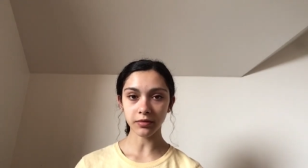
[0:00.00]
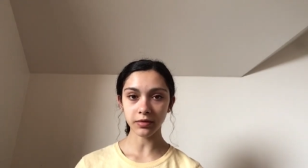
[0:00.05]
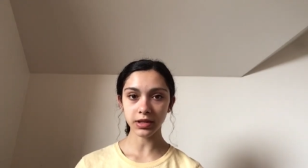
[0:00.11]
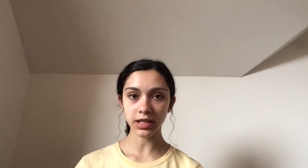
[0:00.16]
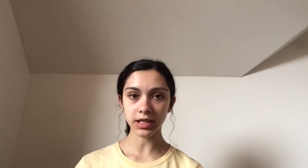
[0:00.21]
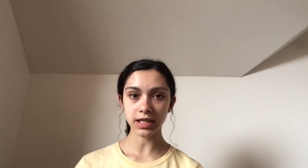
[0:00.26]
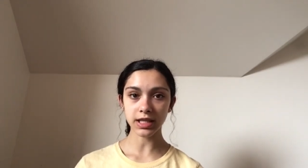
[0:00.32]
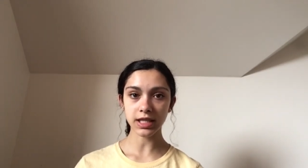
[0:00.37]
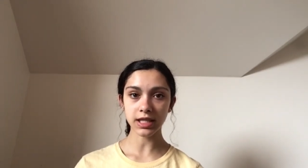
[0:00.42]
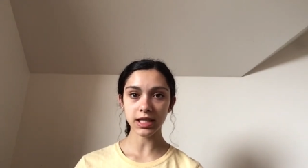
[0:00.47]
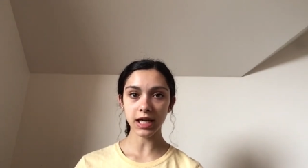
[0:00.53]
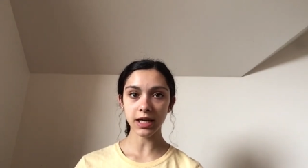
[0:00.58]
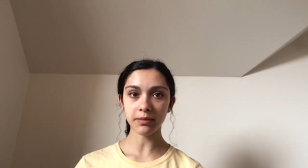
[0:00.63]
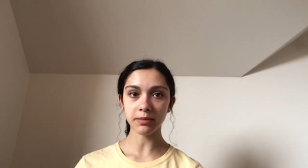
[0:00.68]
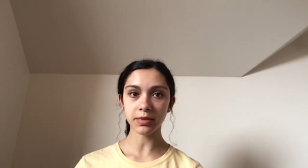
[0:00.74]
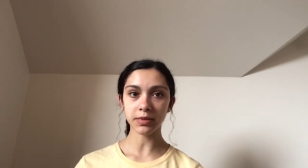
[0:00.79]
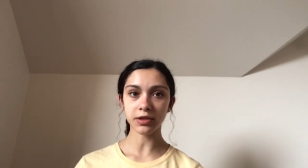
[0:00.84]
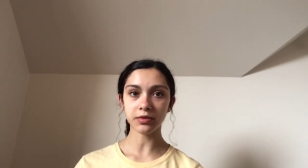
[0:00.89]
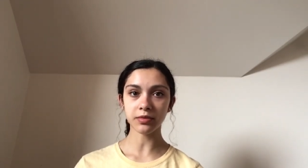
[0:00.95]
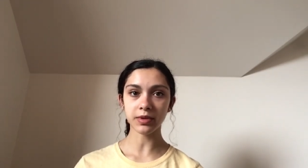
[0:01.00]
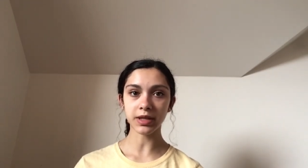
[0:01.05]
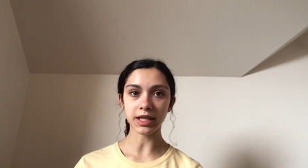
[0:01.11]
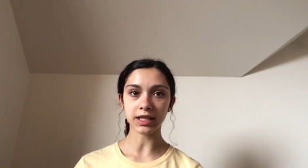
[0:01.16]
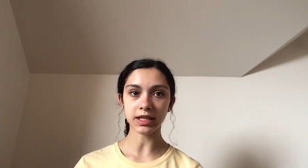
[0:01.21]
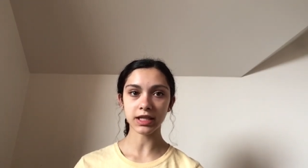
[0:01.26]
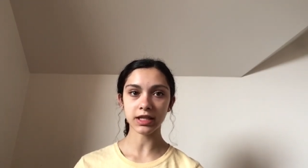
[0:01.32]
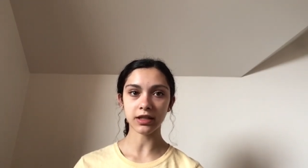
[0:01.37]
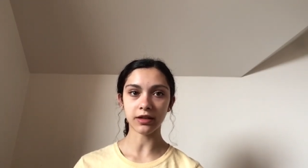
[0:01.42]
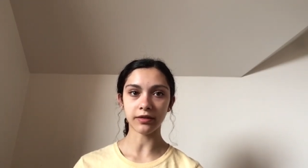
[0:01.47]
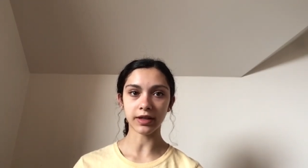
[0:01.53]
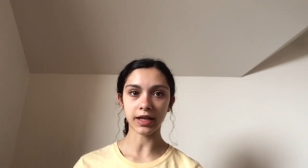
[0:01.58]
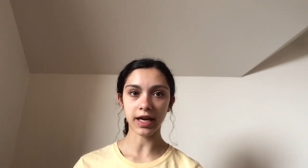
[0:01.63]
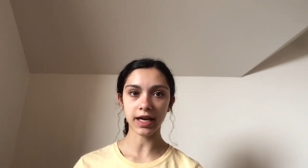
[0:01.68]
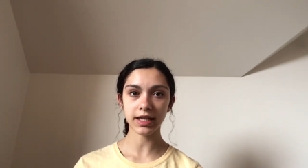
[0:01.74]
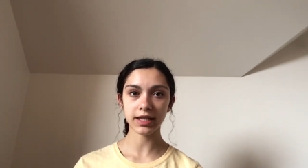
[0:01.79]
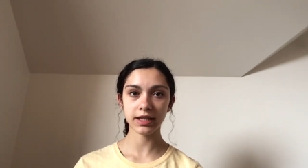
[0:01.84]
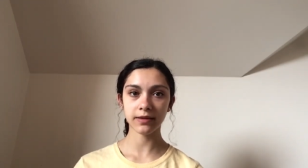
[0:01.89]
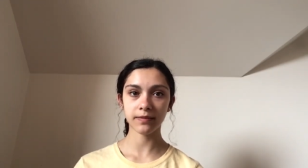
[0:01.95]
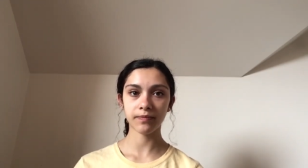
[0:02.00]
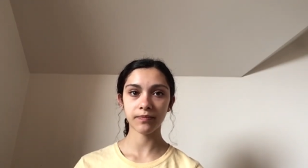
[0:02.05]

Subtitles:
which is a state between snow and ice.